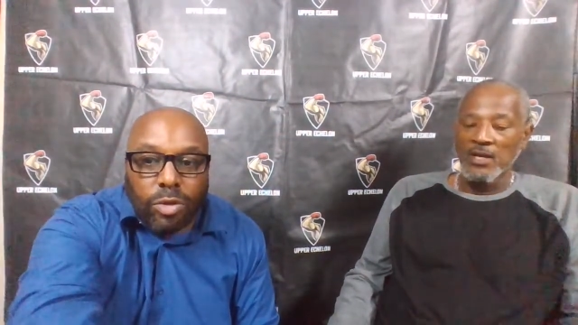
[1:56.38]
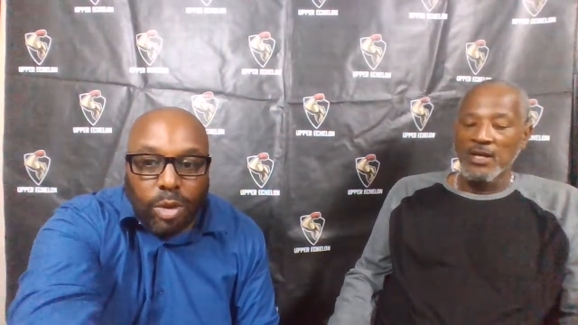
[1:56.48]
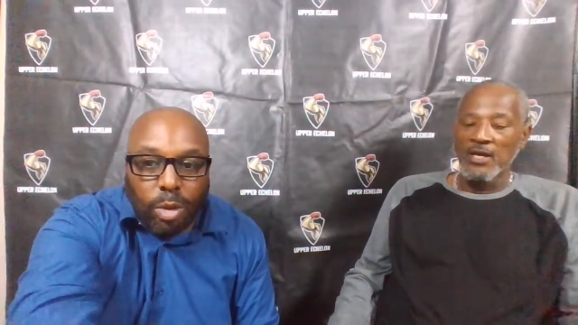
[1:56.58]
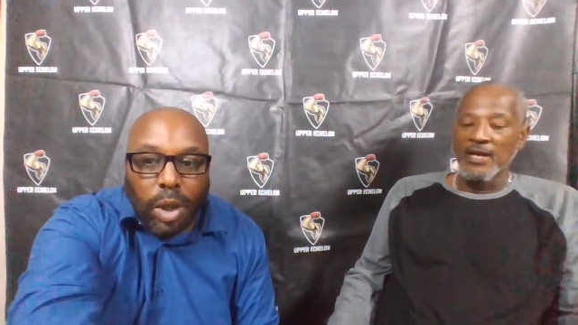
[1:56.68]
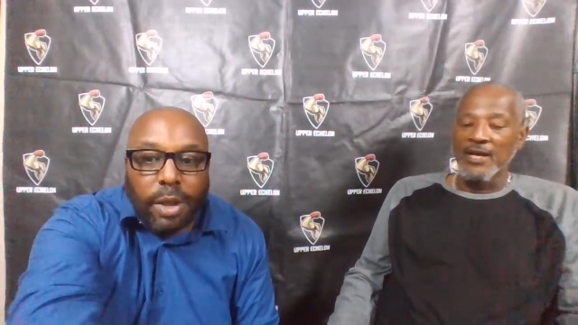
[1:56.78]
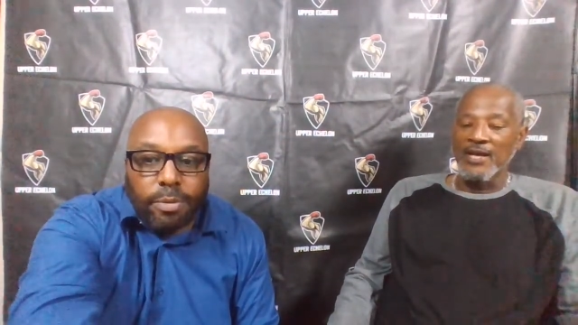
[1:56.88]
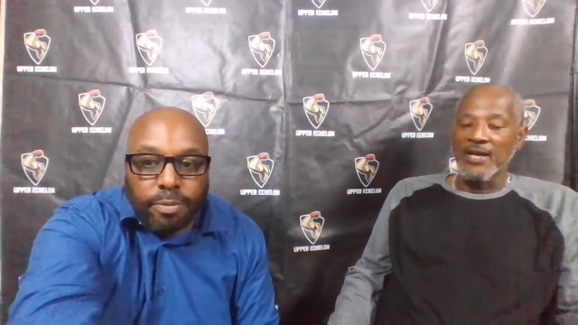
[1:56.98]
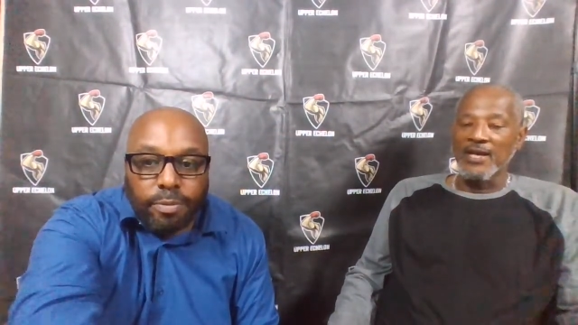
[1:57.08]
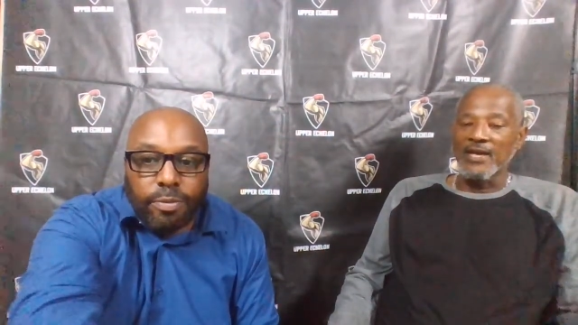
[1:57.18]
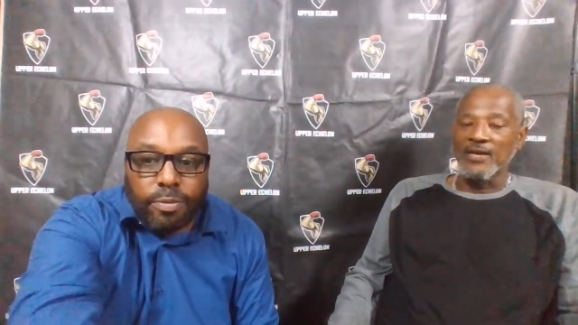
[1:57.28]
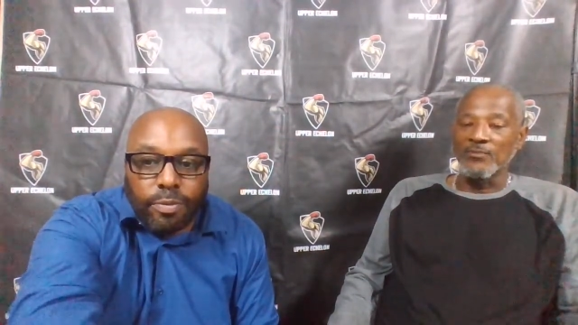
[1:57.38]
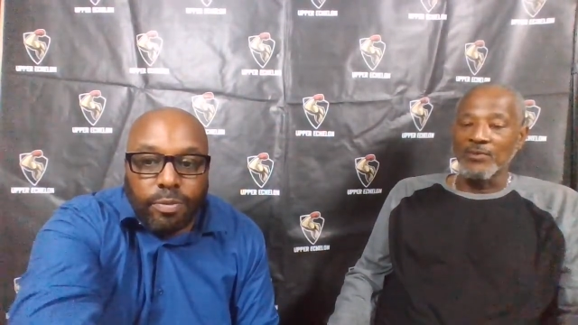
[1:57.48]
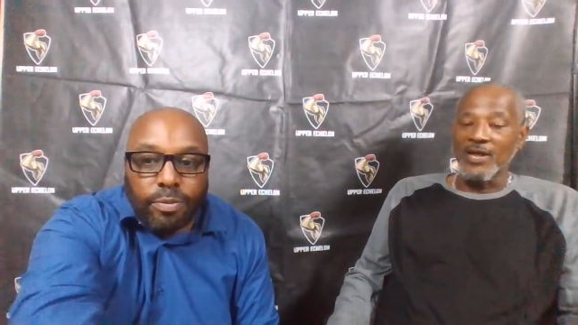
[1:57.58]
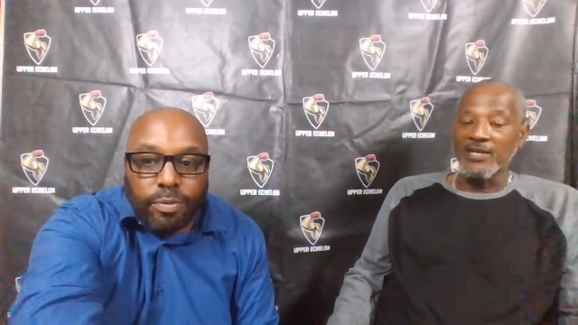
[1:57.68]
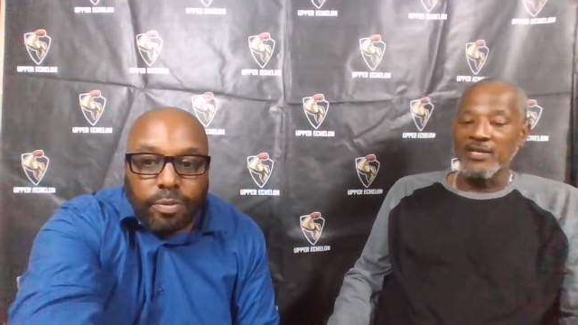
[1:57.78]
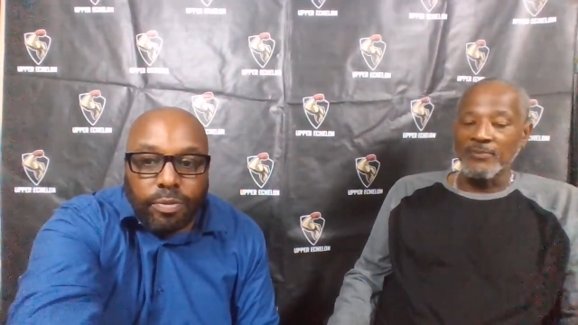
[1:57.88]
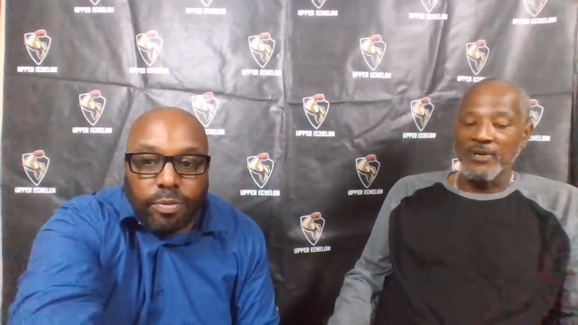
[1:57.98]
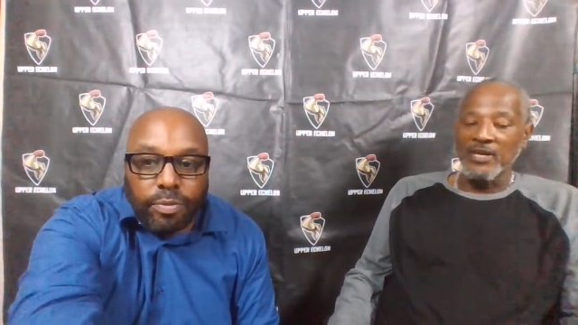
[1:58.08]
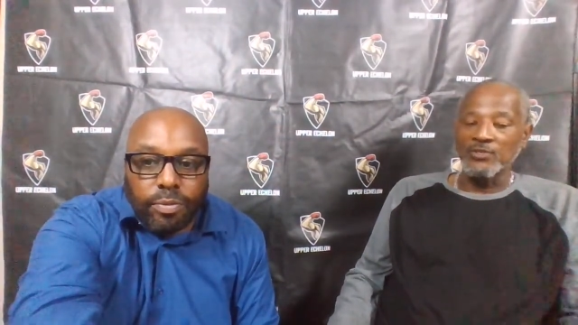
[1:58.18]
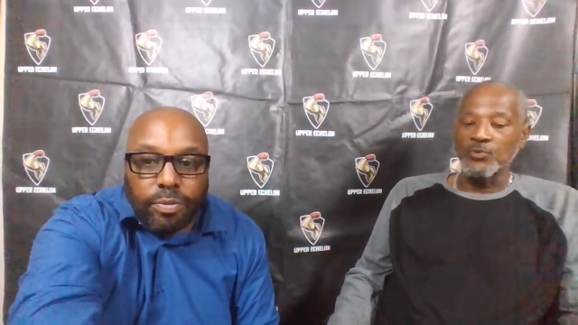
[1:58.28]
Speaker 1: Okay. And when I lived
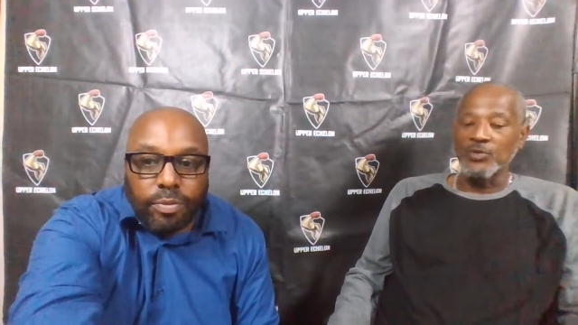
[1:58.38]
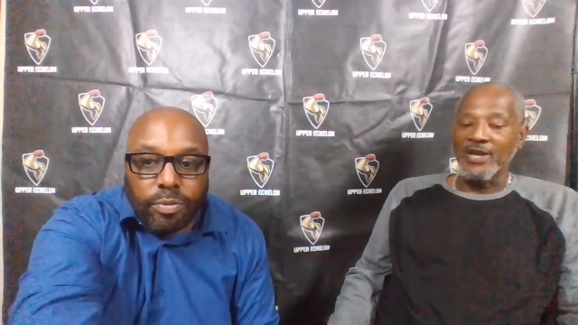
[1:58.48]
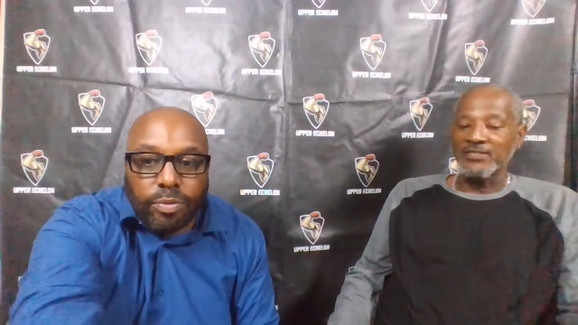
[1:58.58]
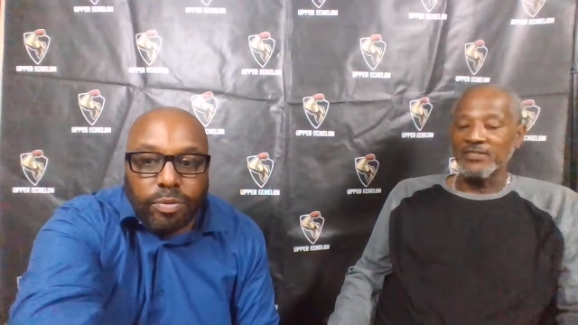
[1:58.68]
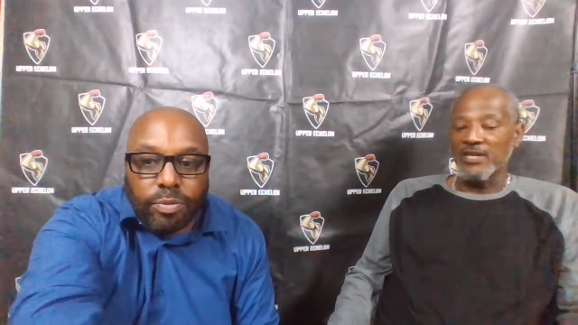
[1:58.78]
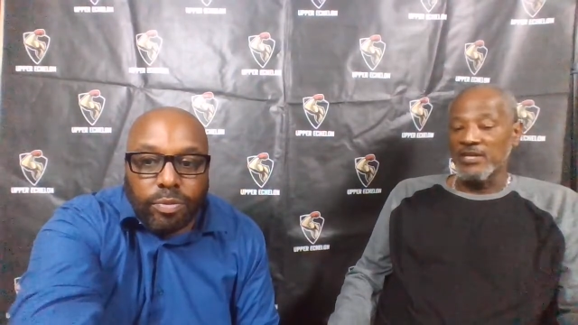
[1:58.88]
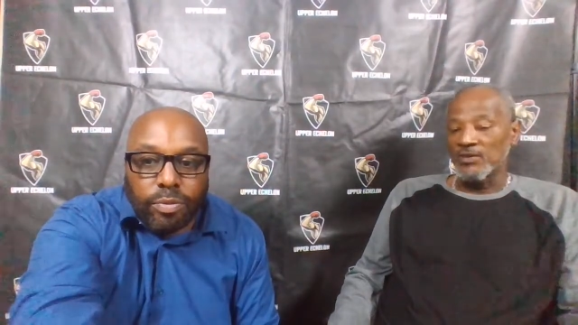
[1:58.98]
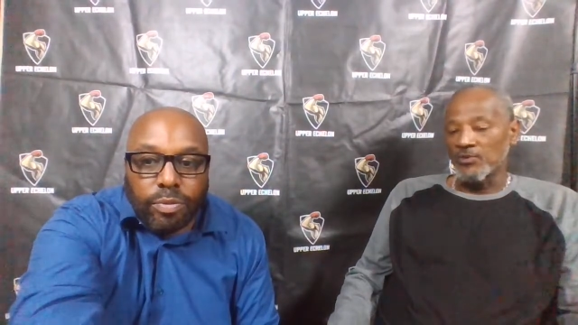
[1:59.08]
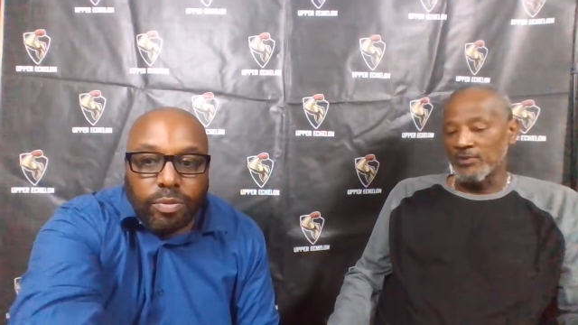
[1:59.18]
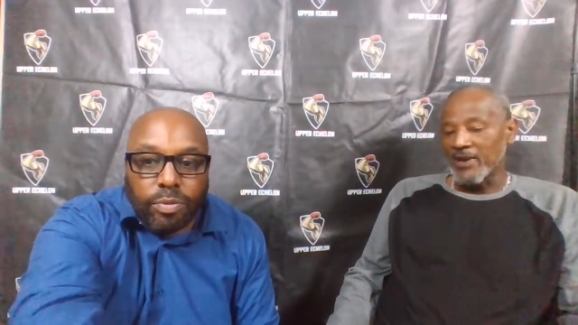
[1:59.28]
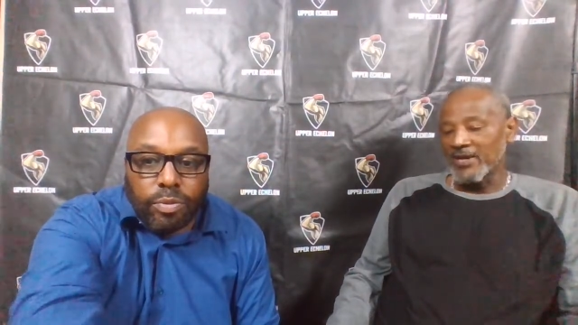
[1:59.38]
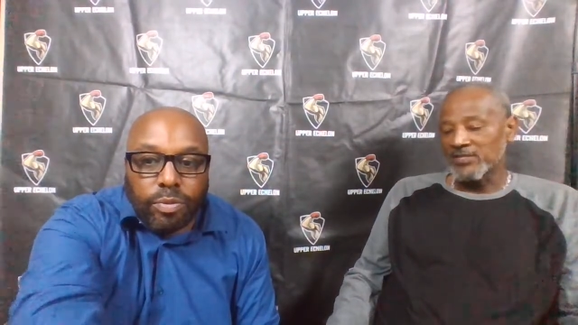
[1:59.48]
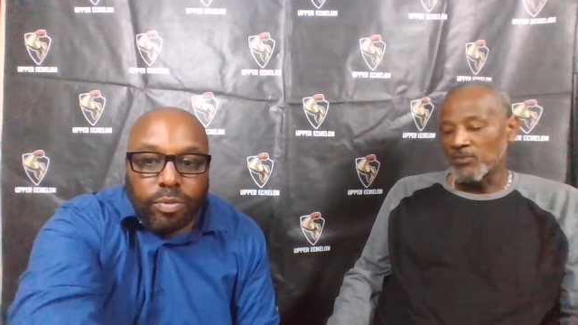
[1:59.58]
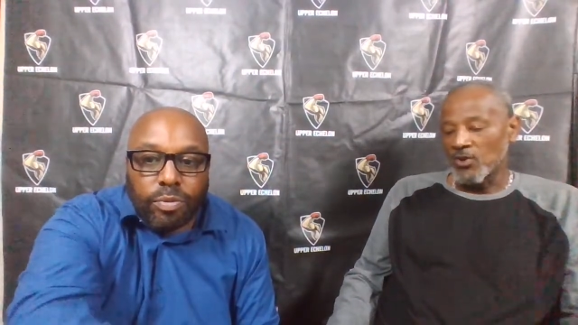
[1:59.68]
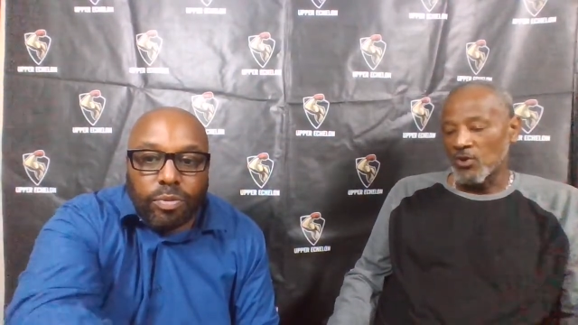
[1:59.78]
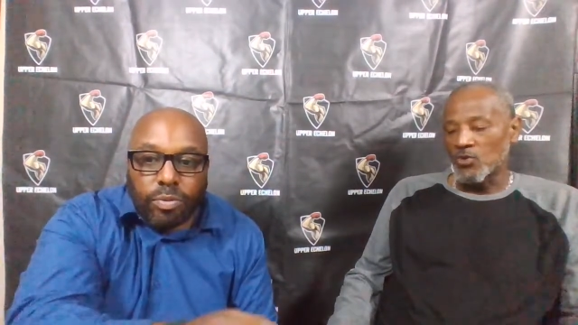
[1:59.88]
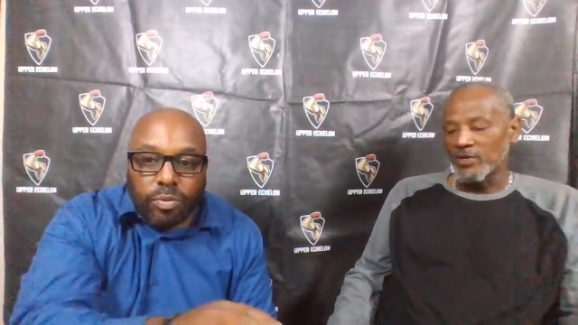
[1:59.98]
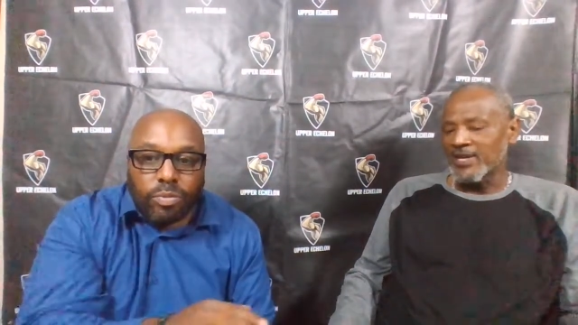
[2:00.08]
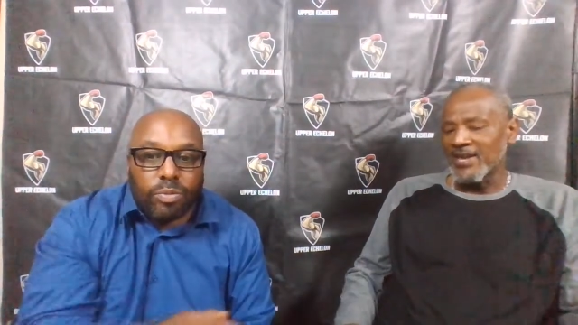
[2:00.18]
up Edgewood, I stayed on the basketball court.